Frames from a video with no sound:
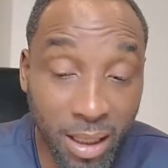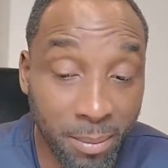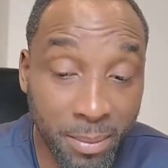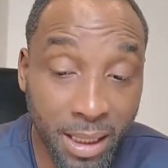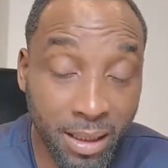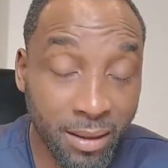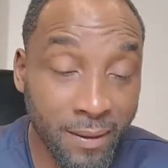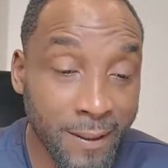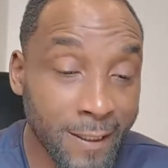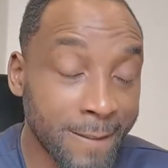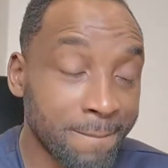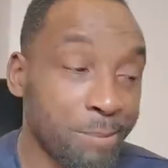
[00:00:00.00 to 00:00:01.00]
I mean,
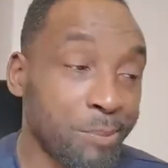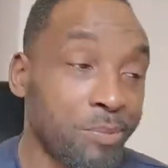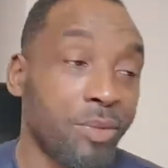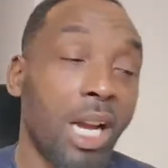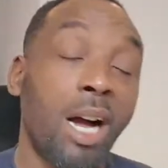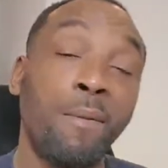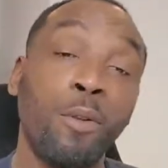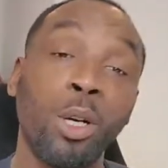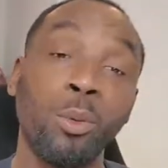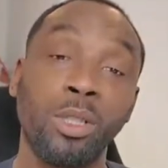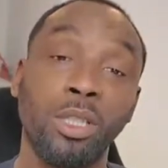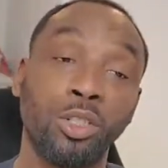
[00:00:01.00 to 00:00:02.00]
I thought
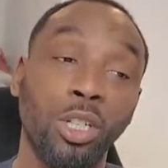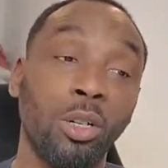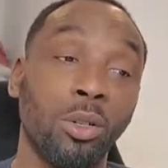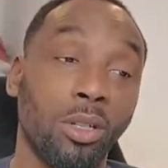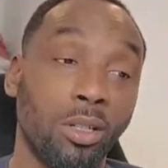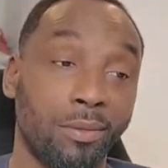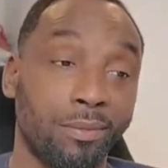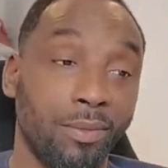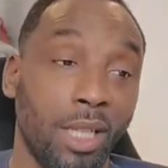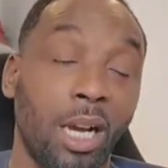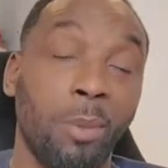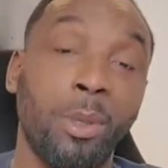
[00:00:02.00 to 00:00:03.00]
it was a joke.
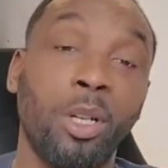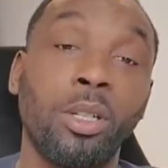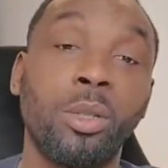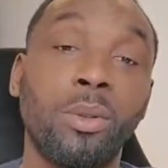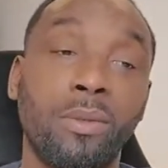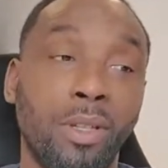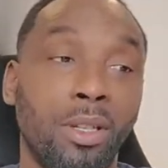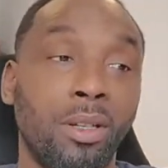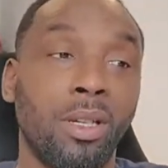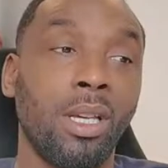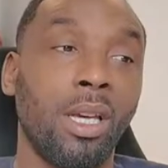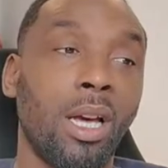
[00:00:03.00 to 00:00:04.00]
I'll be honest with you.
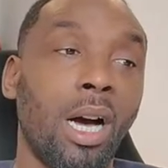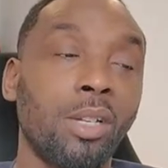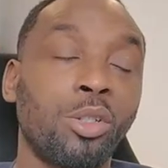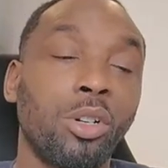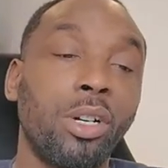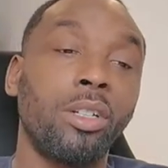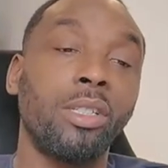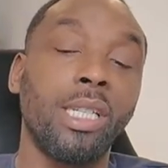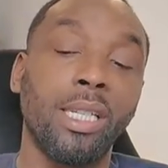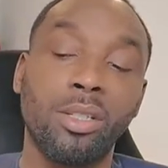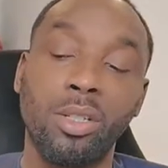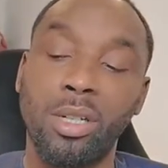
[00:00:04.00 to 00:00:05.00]
I saw it on
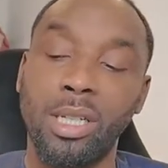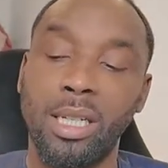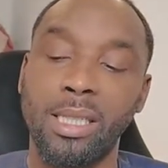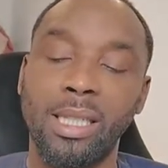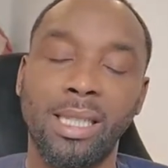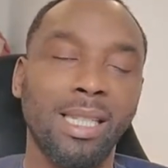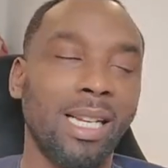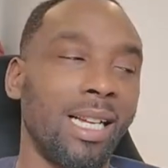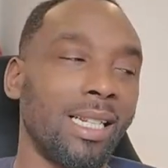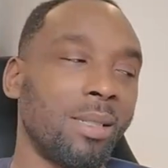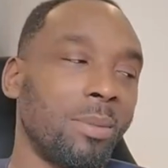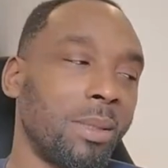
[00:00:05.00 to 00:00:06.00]
TikTok and I said,
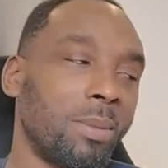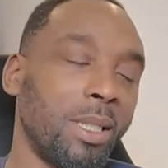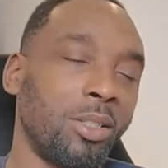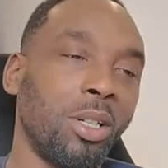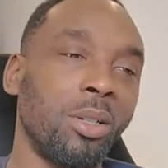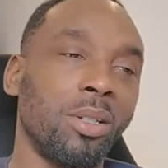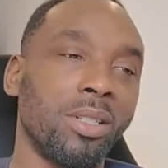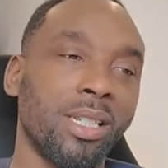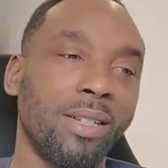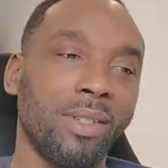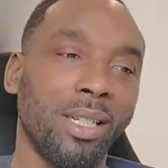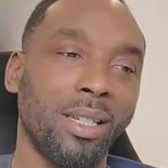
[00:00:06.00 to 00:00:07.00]
nah, this must be a joke or
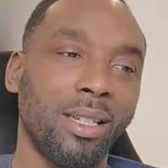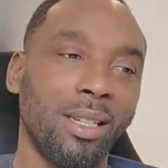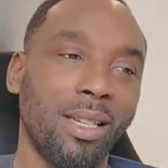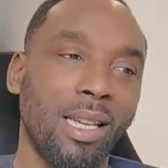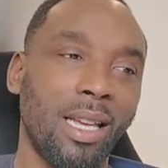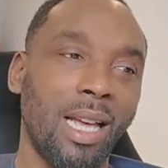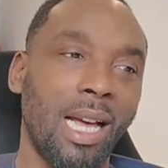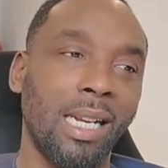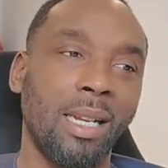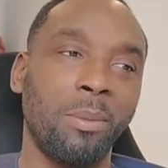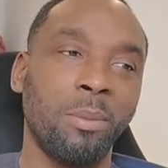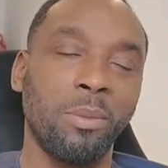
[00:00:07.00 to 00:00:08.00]
something.
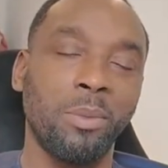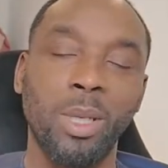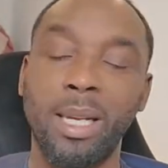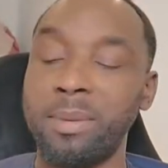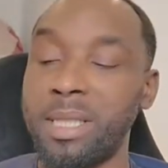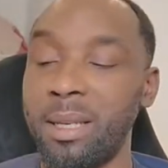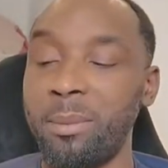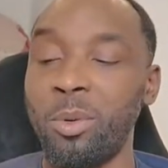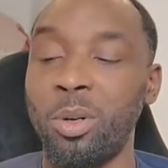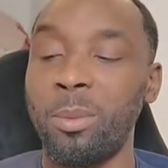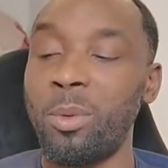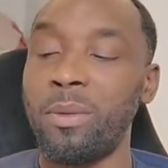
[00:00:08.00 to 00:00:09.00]
And then when I'm seeing
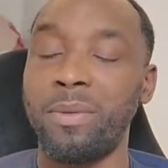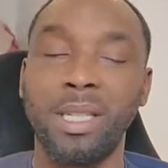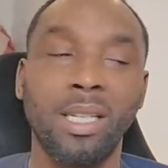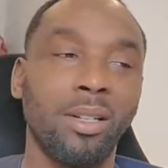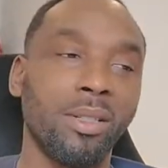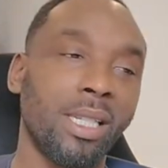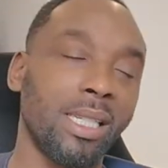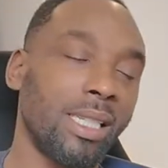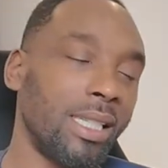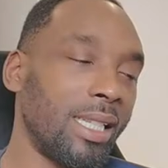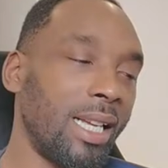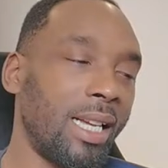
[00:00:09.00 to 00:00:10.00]
more and more videos, I
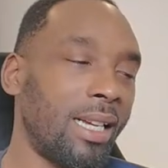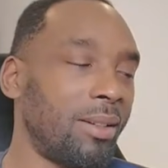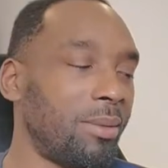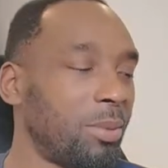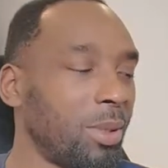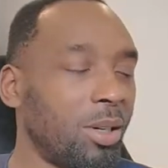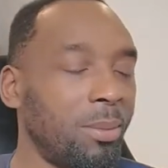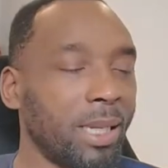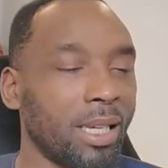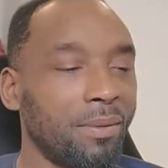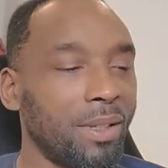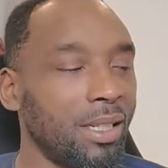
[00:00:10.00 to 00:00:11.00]
said, nah, we've got to
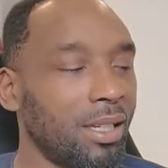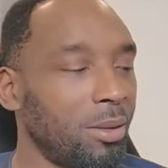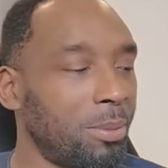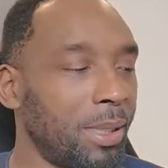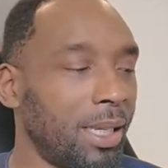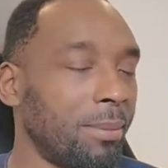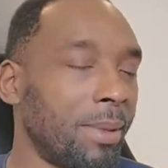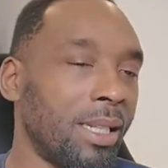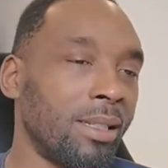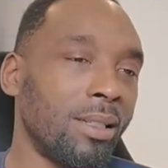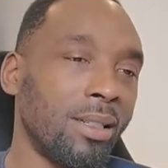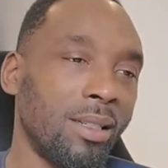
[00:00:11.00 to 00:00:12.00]
make a video, Pete,
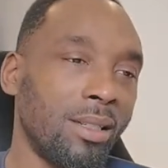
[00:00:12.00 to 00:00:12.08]
man.